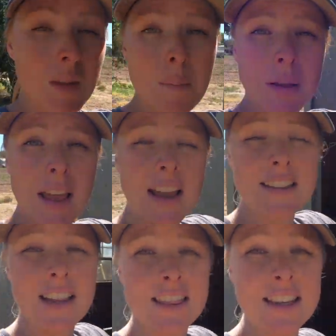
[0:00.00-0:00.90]
But like I
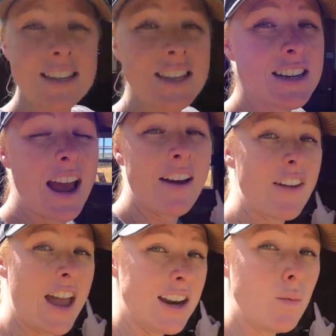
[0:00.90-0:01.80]
said, this didn't
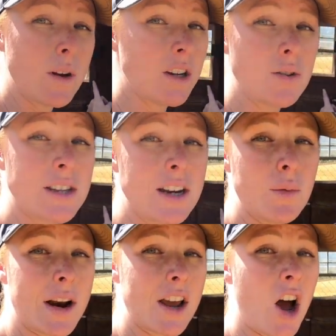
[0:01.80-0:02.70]
have any windows in
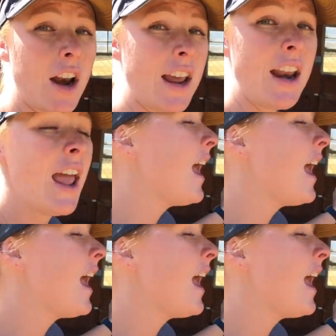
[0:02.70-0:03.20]
it when I got it,